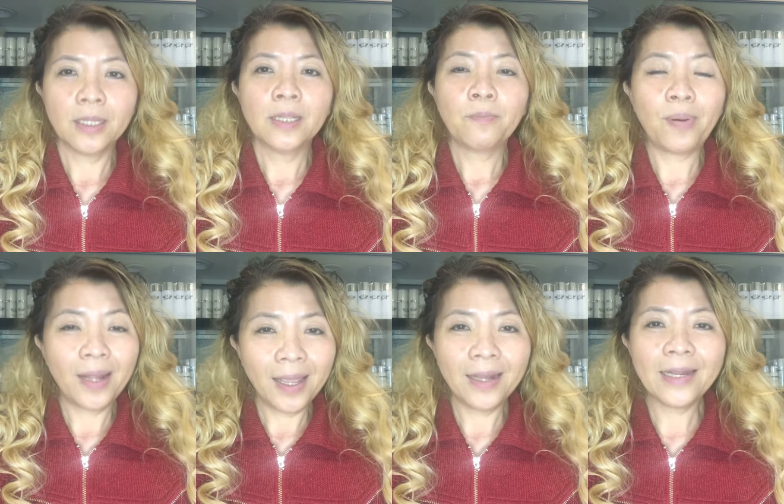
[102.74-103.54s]

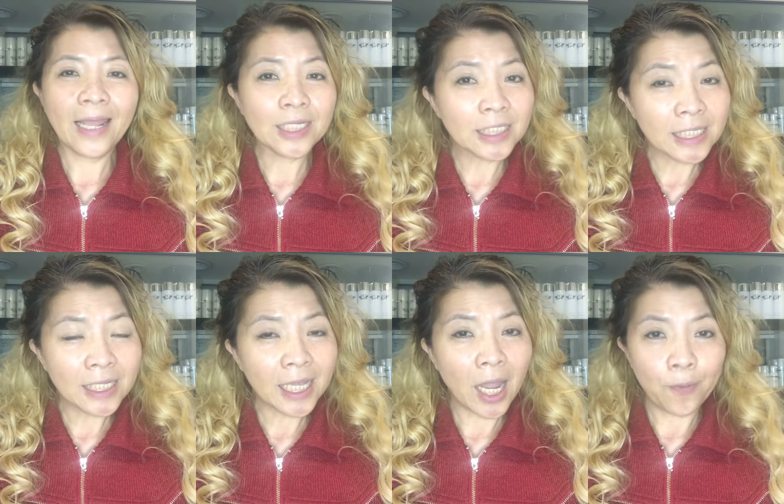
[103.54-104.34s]
plan, and
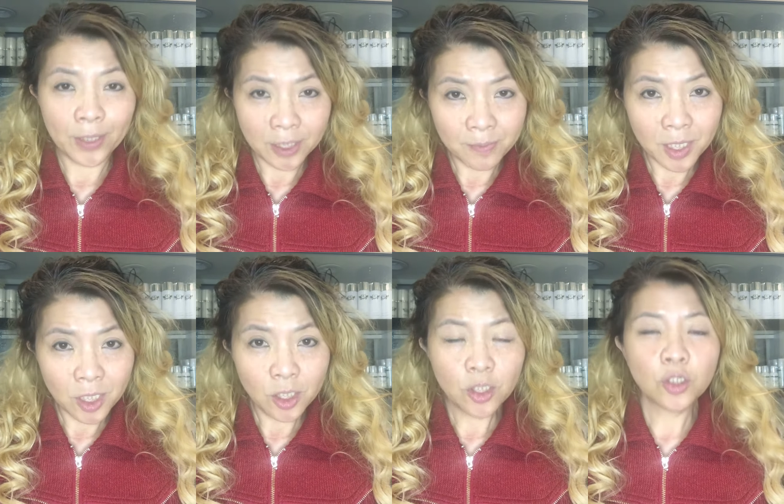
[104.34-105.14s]
skincare
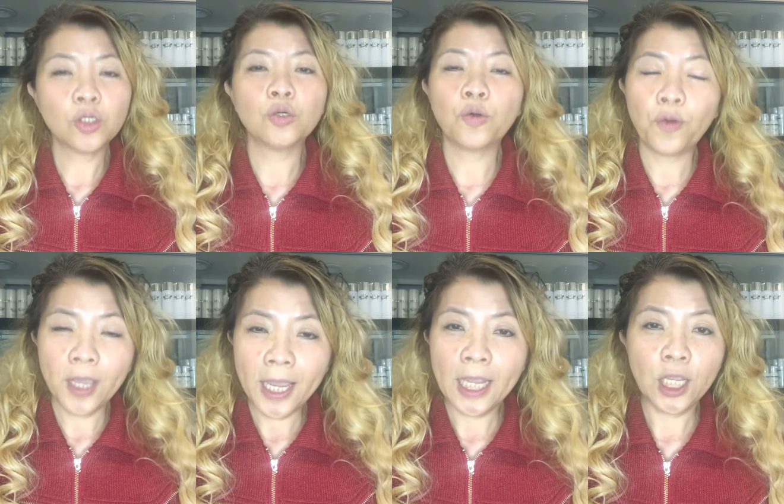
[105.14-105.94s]
regimen to
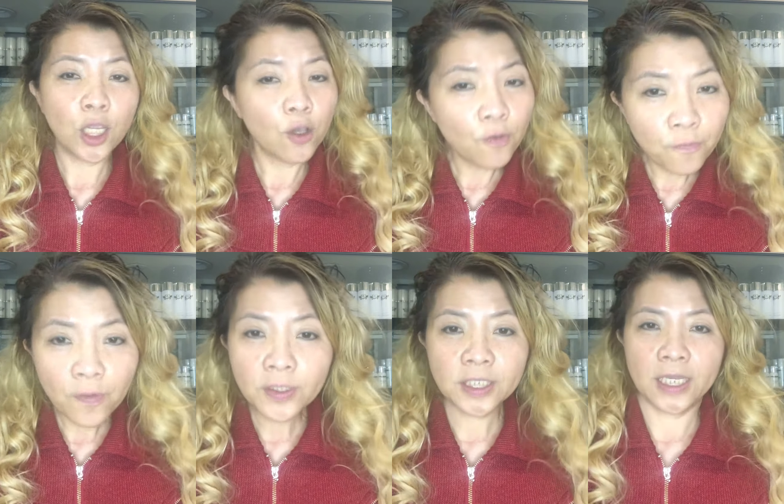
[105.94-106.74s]
create
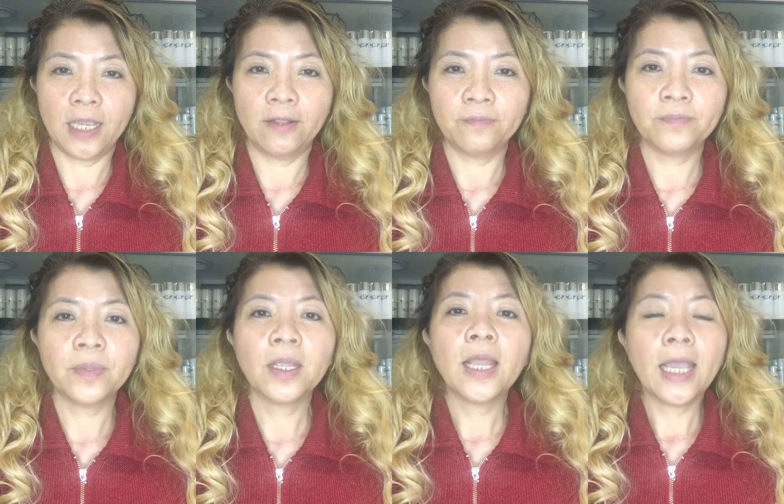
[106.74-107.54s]
youthful skin
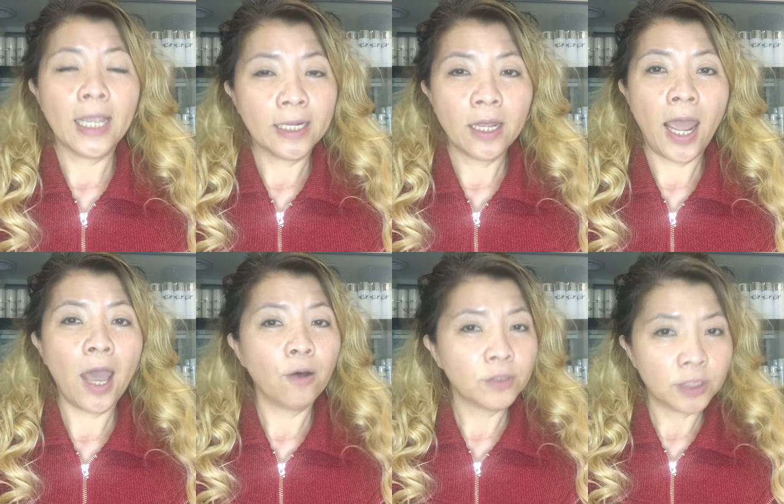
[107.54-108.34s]
in a
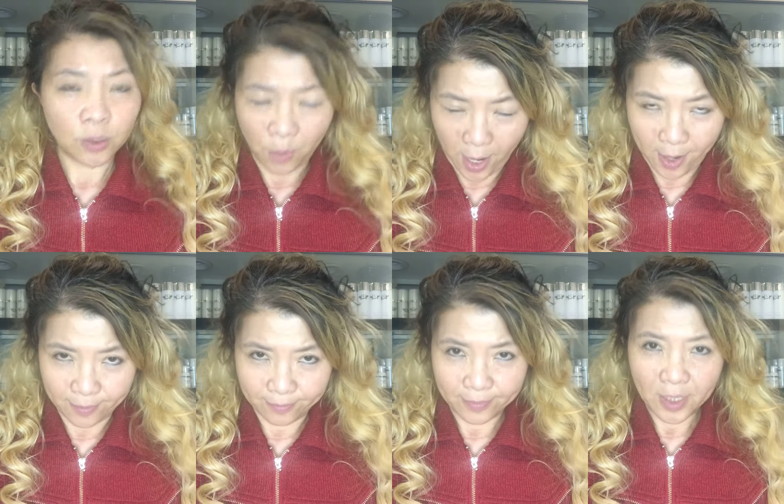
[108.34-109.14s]
healthy way.
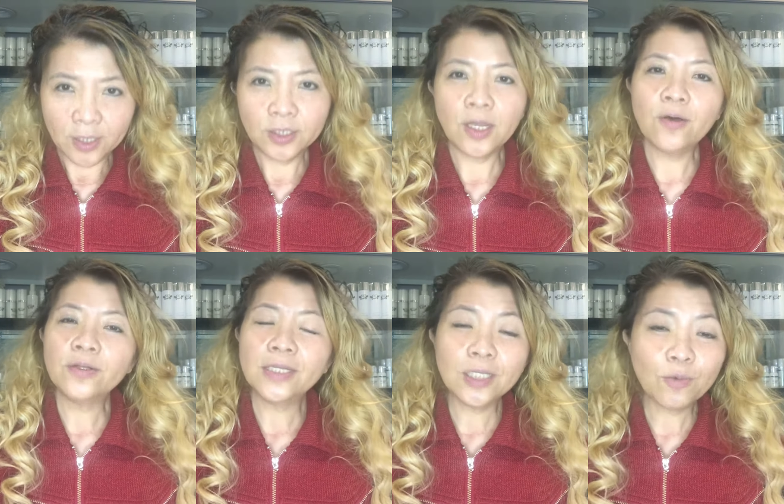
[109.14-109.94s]
So
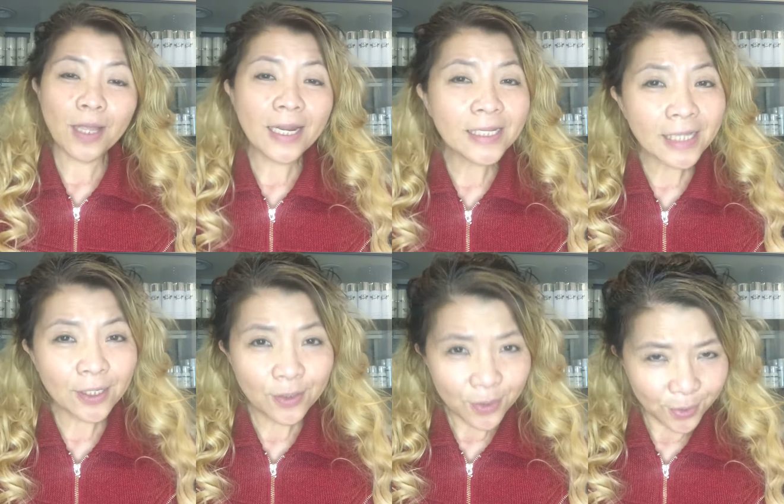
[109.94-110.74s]
this is what I decided
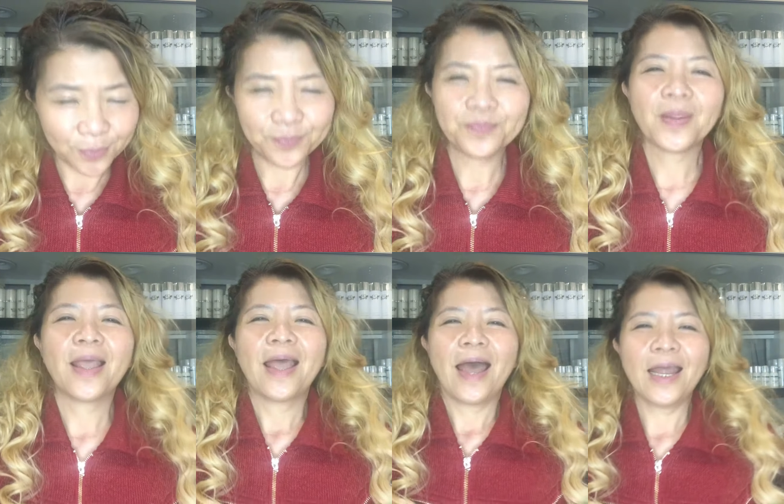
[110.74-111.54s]
to do.
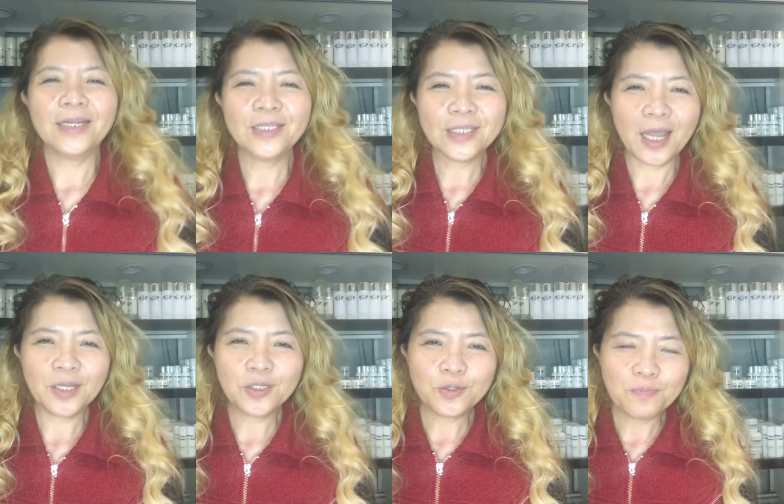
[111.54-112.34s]
I
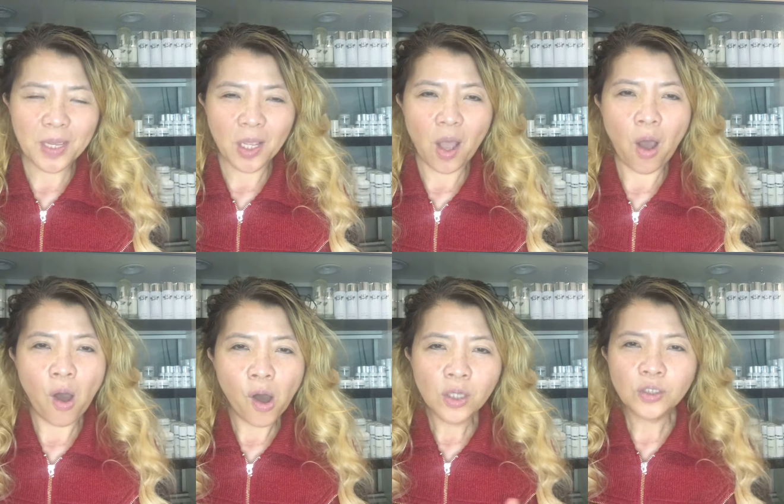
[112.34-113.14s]
decided to bring
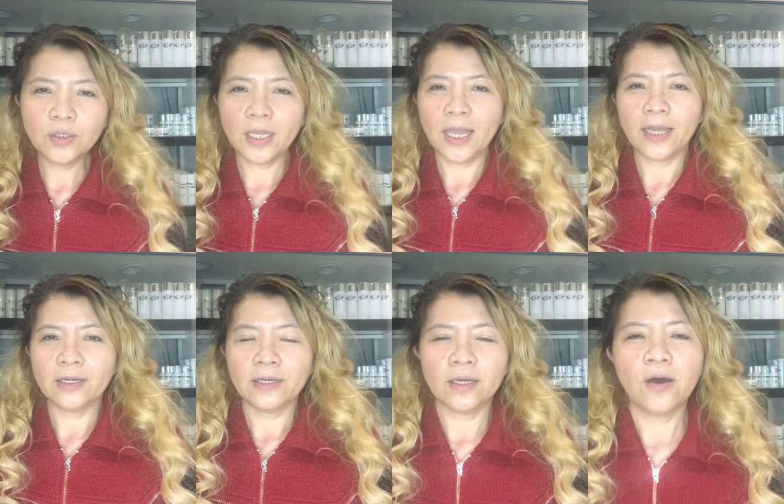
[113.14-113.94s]
all
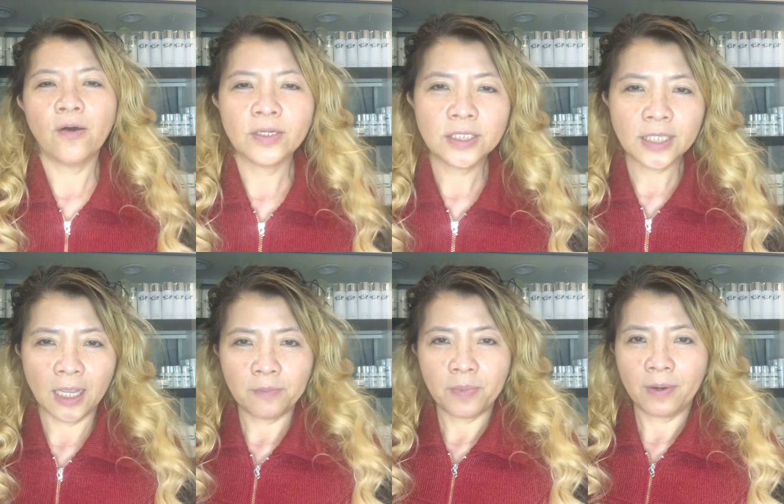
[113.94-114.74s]
together all these
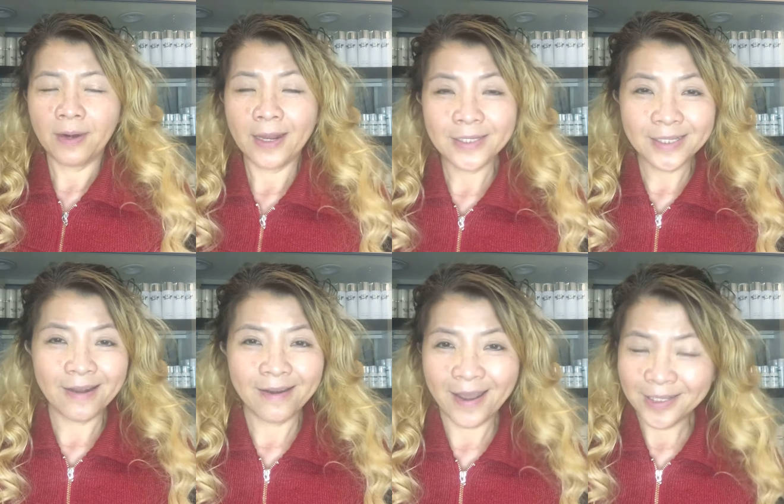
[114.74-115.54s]
experts and share
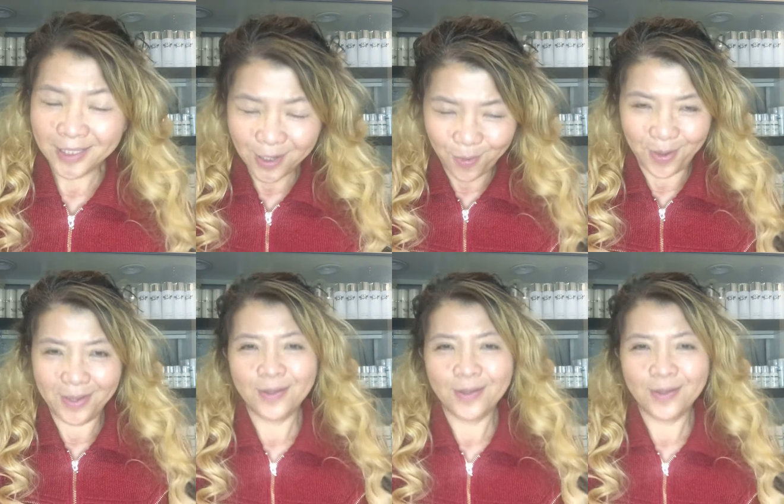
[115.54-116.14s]
their secret